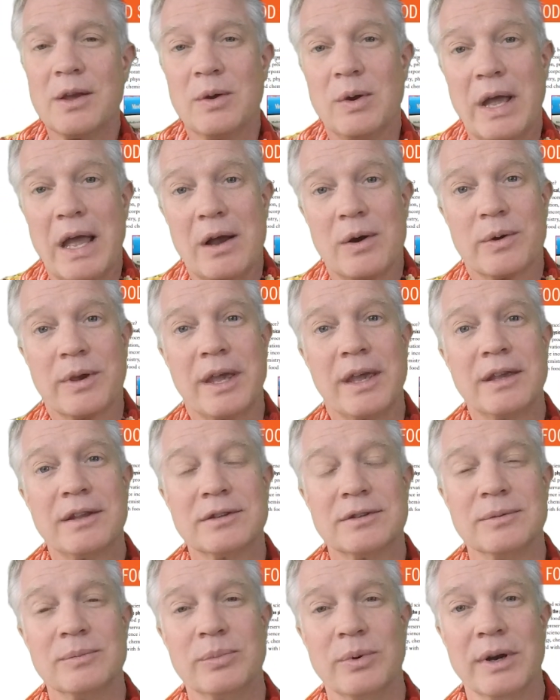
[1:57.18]
How
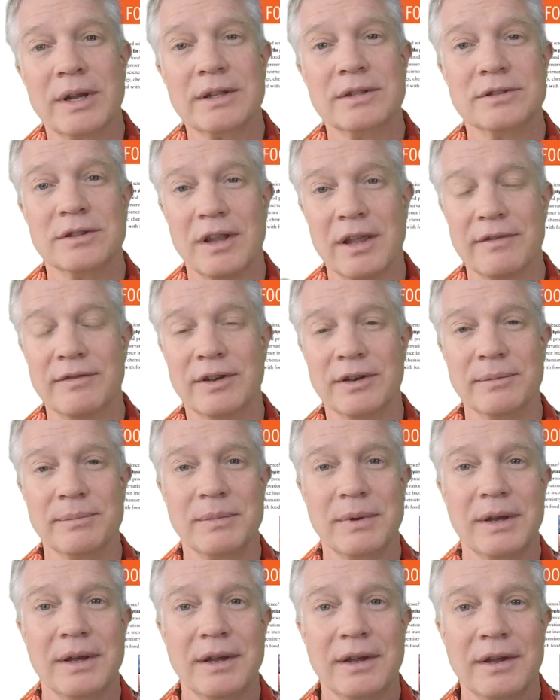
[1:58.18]
cakes and breads leaven,
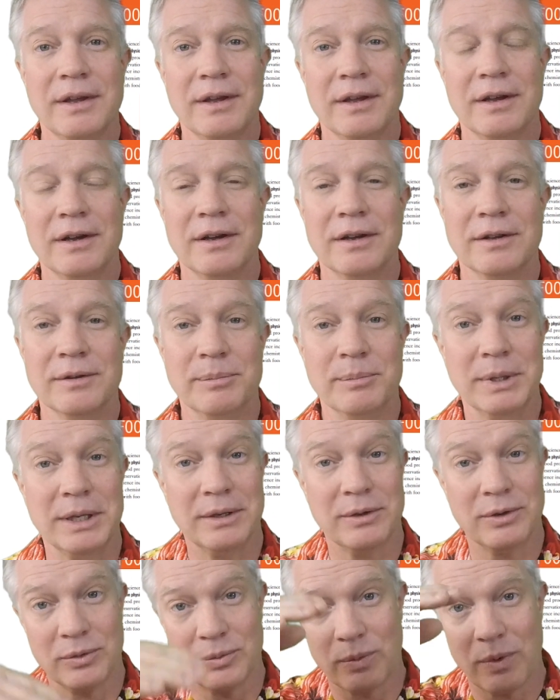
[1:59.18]

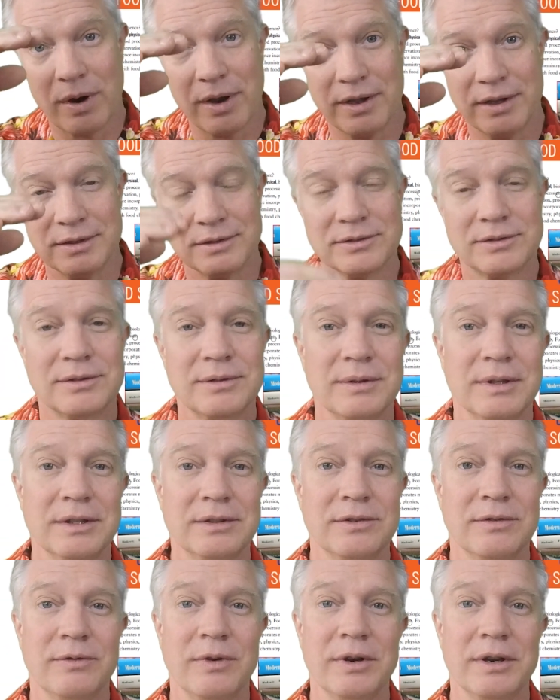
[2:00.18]
meaning rise.
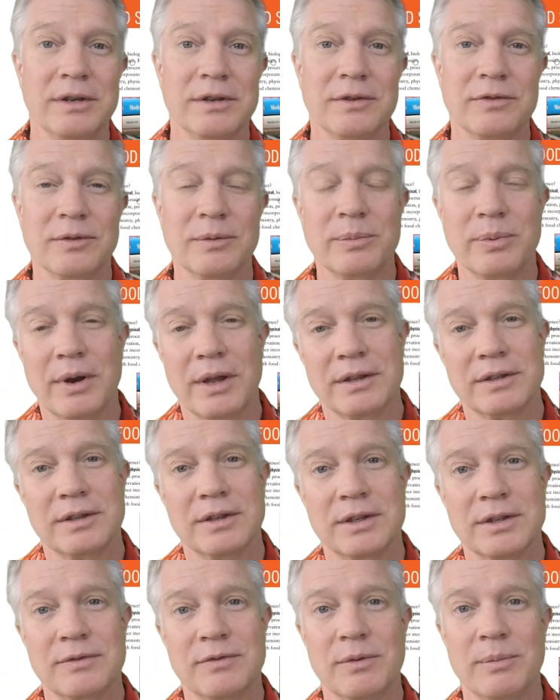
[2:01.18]
That's a very different
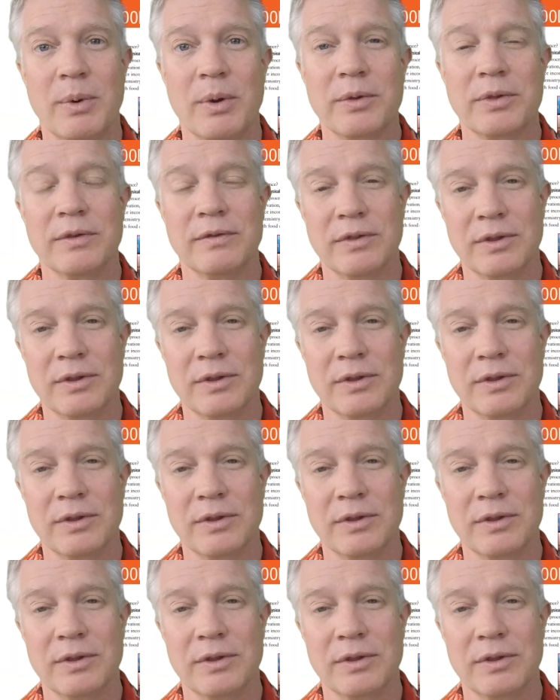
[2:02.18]
process for both of